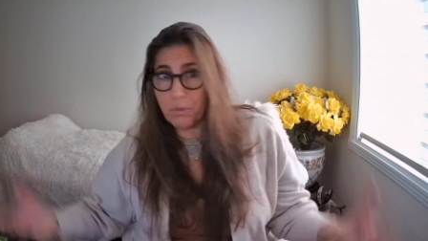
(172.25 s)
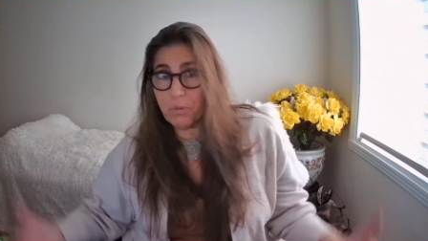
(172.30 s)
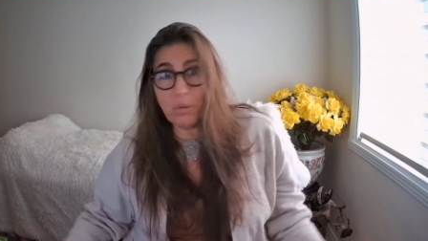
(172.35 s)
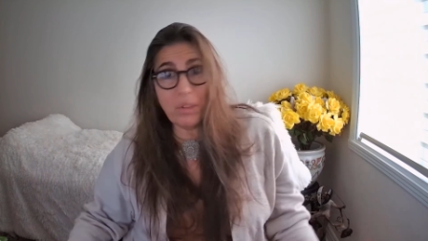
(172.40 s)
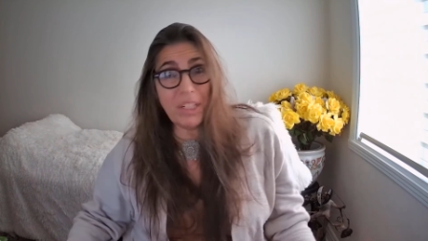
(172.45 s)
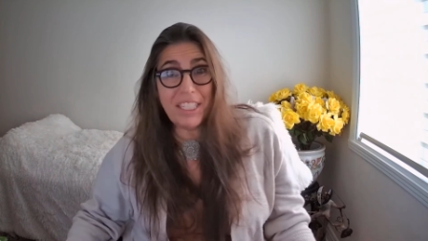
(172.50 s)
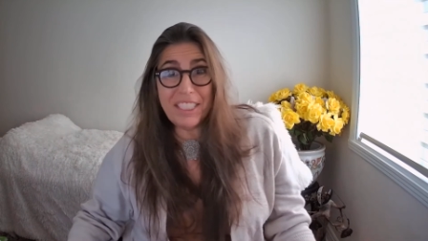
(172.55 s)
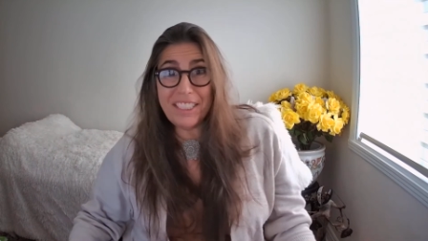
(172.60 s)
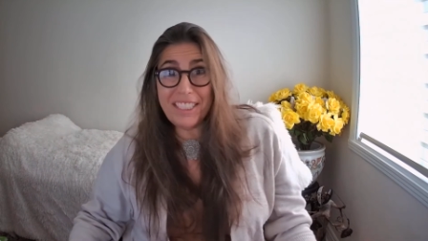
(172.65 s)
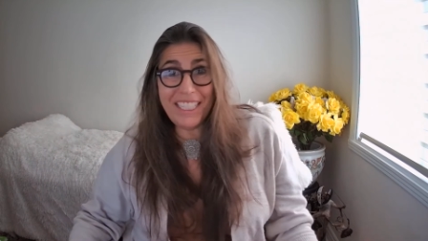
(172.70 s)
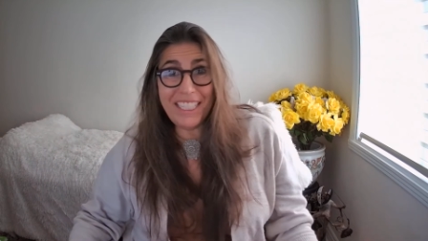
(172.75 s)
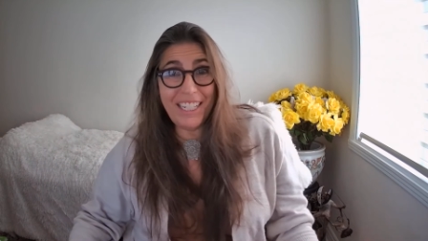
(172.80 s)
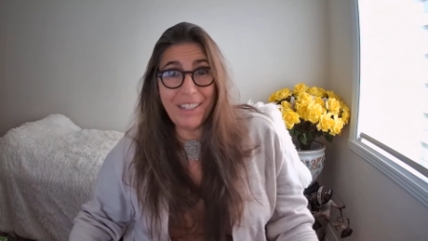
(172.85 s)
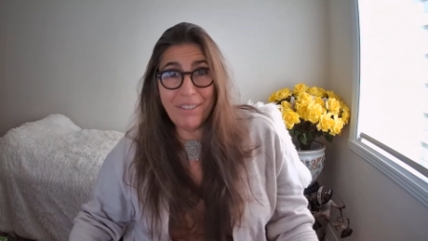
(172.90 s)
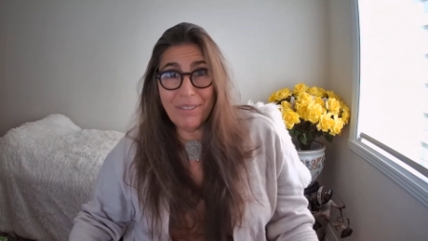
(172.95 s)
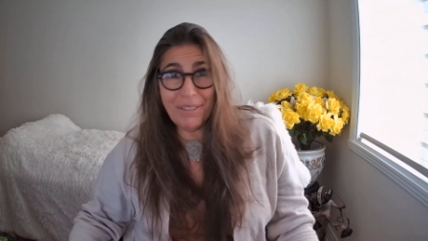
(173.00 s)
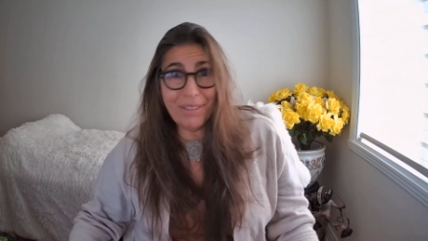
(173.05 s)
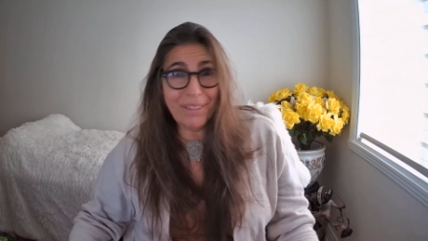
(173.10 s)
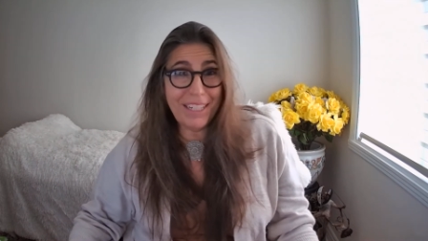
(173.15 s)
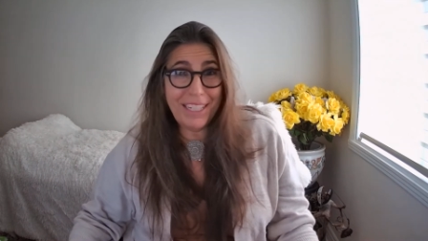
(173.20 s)
really
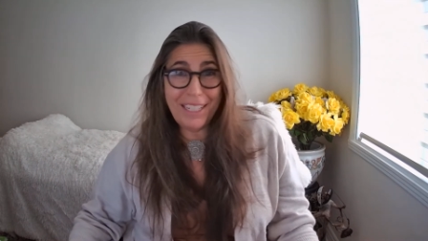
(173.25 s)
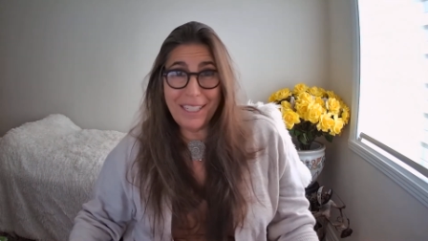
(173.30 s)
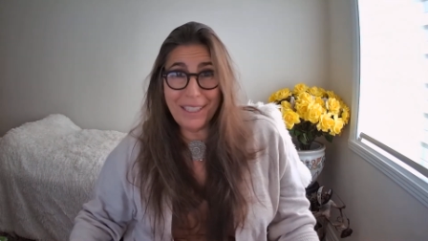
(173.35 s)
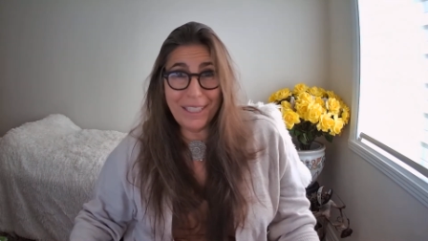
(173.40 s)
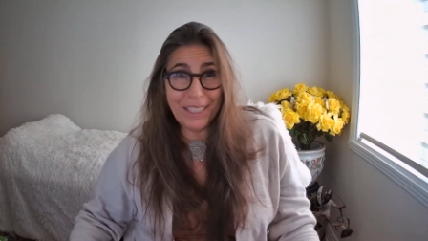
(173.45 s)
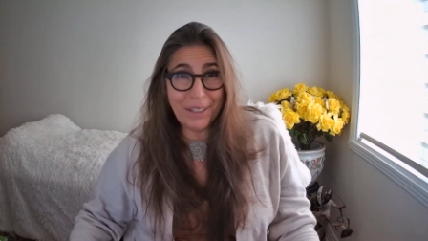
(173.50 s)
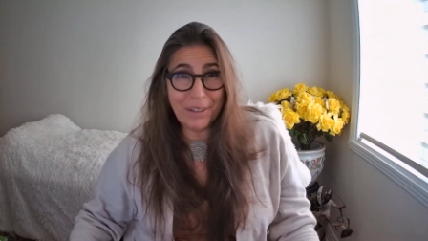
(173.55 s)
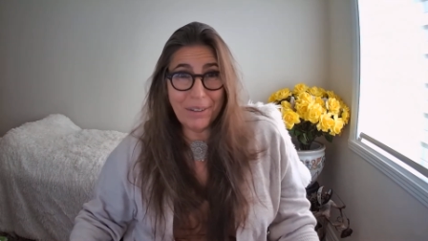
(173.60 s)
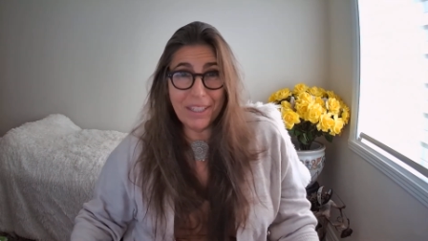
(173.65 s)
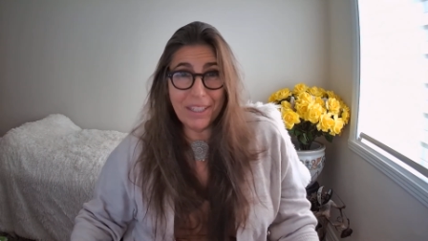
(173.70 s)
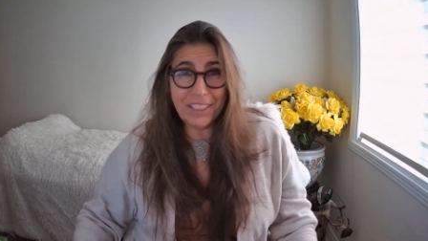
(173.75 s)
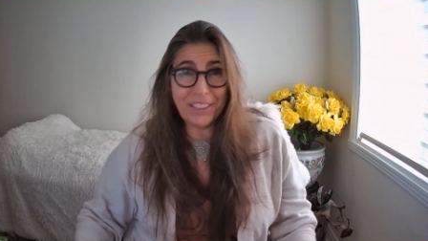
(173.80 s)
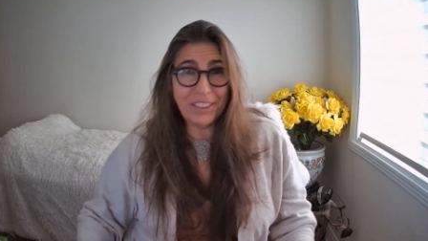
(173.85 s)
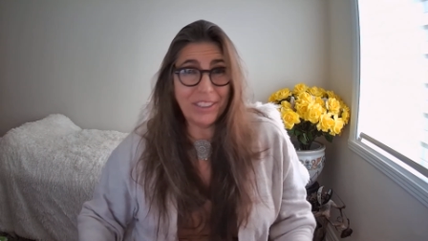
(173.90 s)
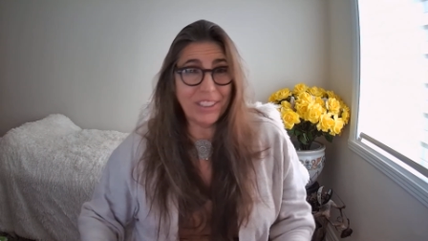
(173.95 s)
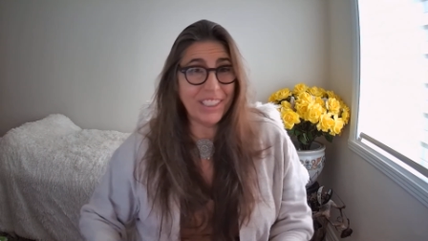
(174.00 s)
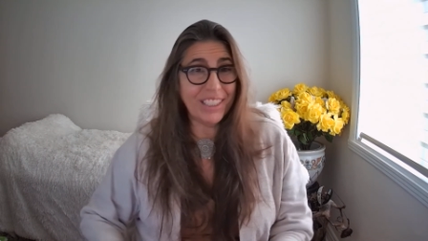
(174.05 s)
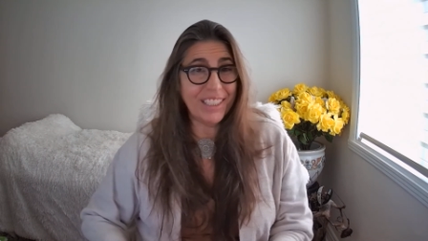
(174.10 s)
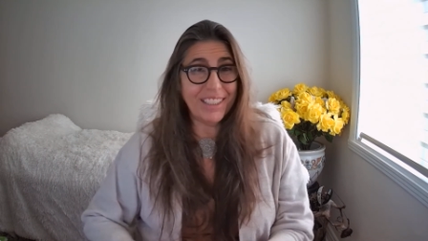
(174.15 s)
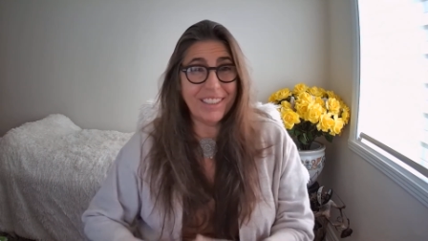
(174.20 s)
read the
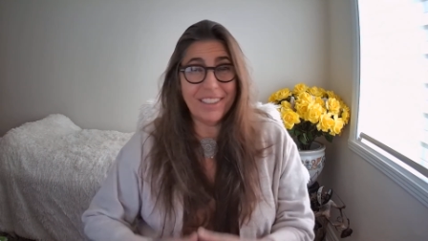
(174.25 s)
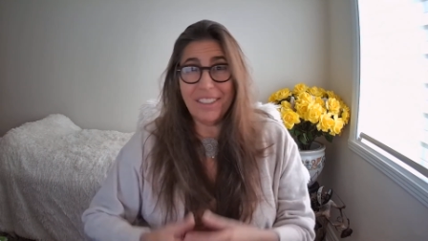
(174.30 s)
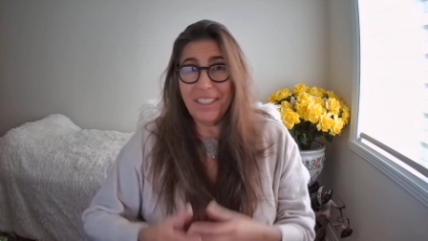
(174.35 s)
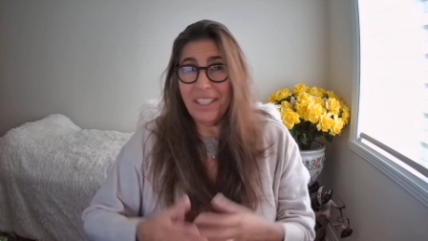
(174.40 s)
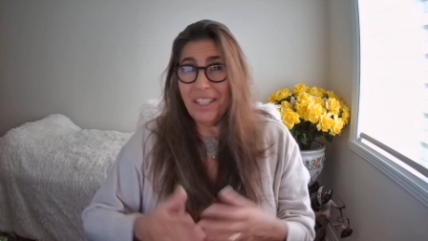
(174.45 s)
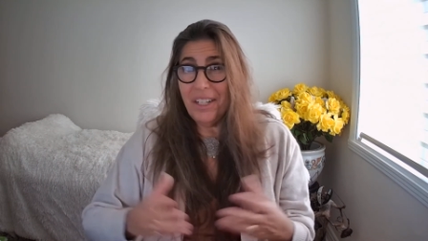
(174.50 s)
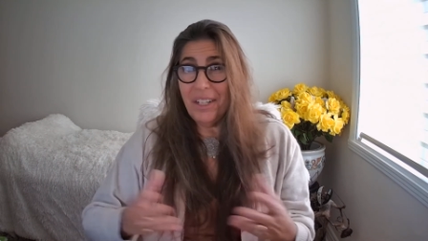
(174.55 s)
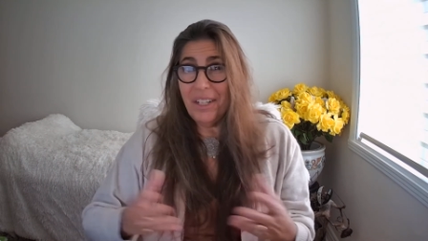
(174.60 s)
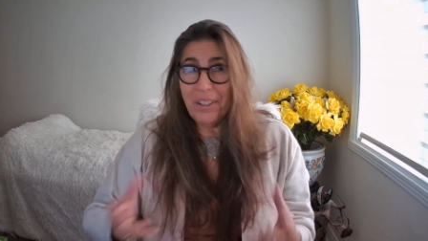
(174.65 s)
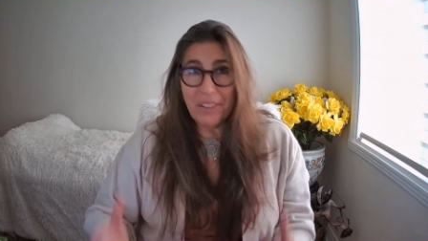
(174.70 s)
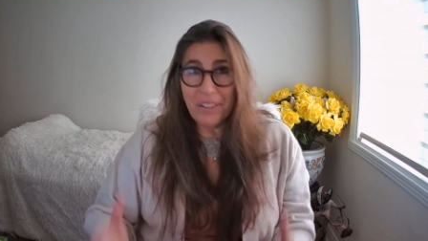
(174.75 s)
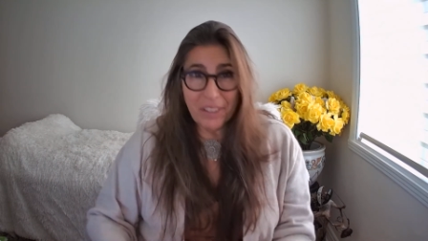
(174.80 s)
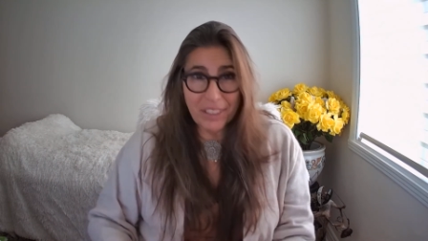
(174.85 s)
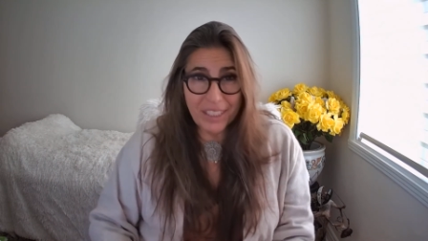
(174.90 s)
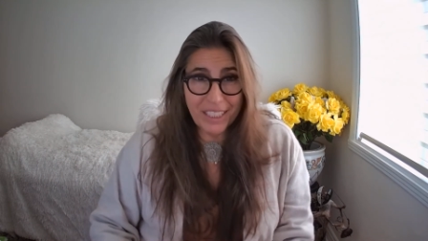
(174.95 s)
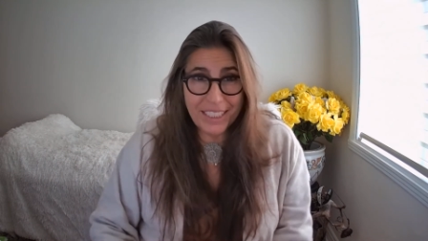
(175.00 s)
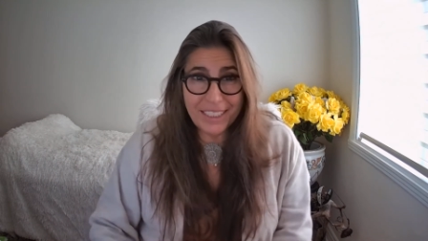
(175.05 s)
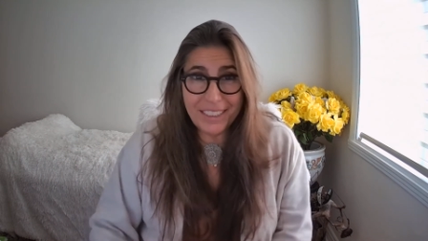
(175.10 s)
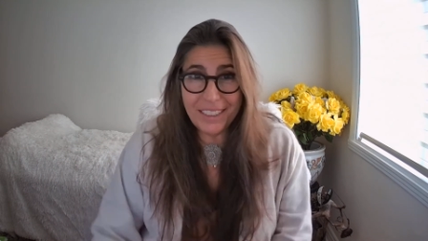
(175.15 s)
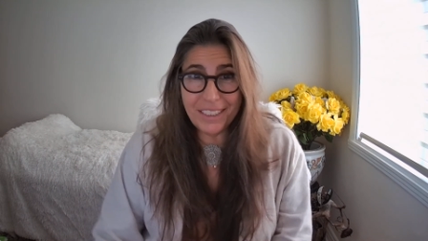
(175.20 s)
question or
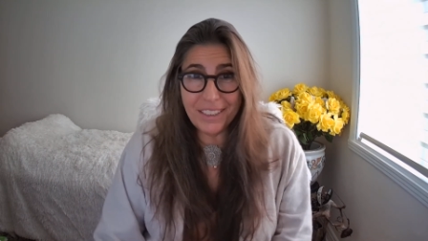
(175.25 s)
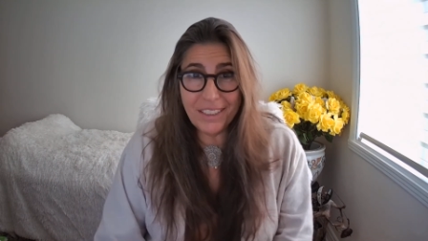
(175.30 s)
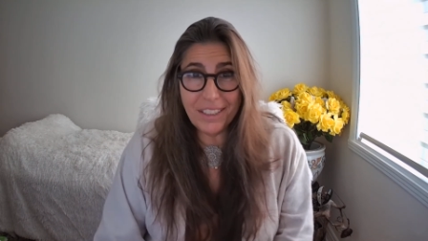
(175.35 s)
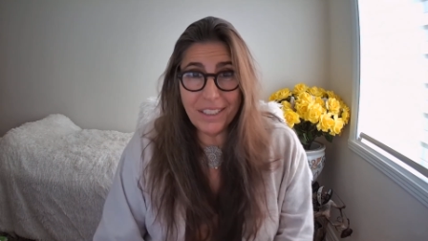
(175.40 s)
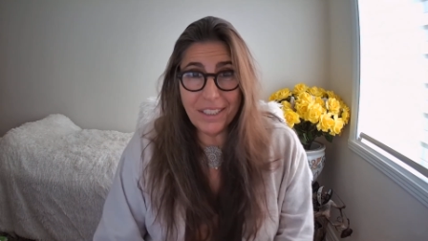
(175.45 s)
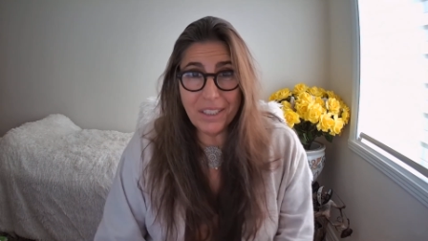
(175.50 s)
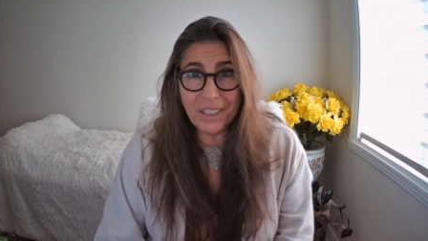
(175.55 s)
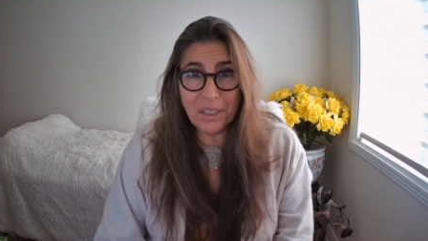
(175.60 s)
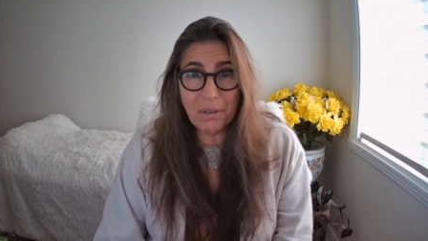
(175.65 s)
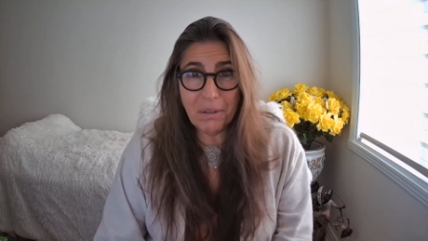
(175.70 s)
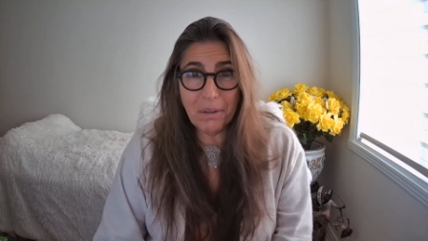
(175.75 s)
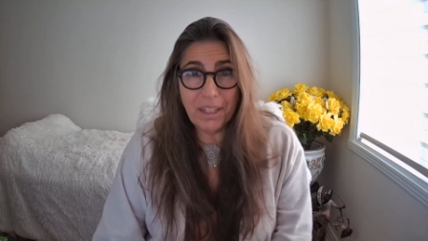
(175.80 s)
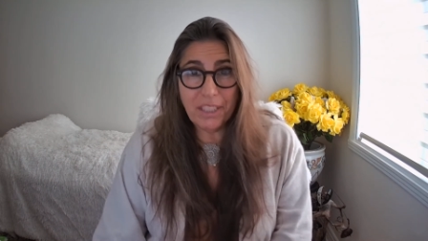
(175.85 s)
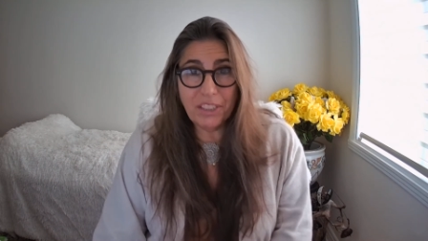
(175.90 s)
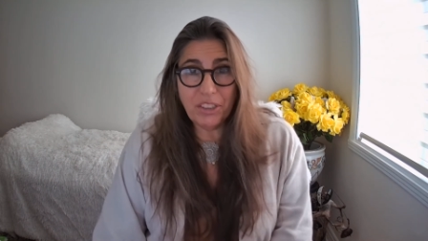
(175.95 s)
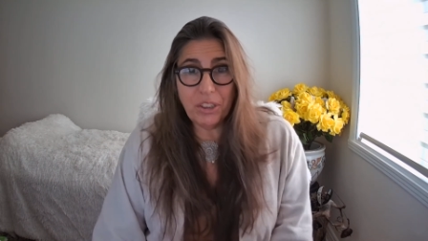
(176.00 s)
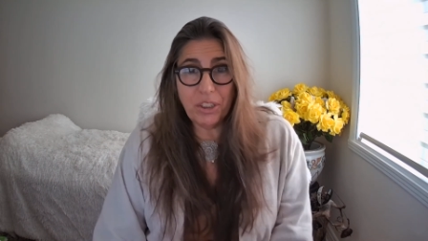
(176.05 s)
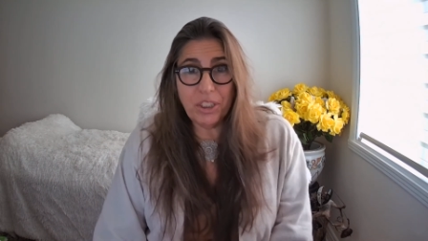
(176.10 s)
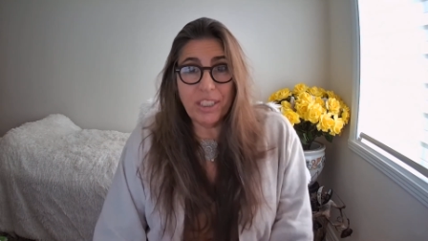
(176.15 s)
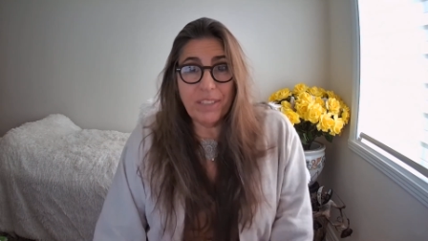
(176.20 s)
listen to the
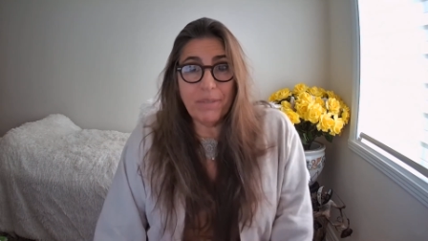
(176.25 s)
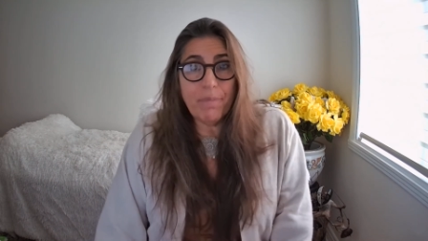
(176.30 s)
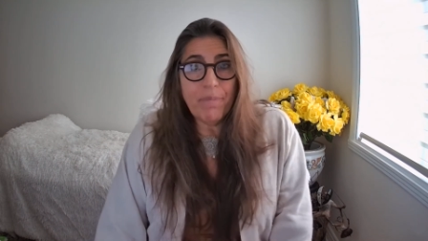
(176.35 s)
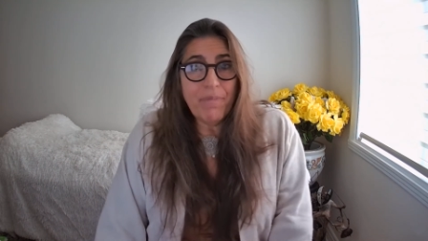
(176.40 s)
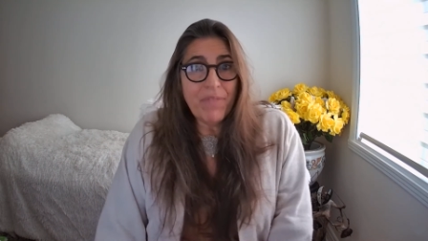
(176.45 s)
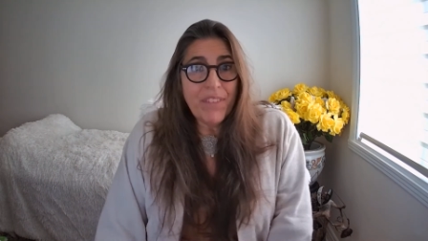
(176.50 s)
question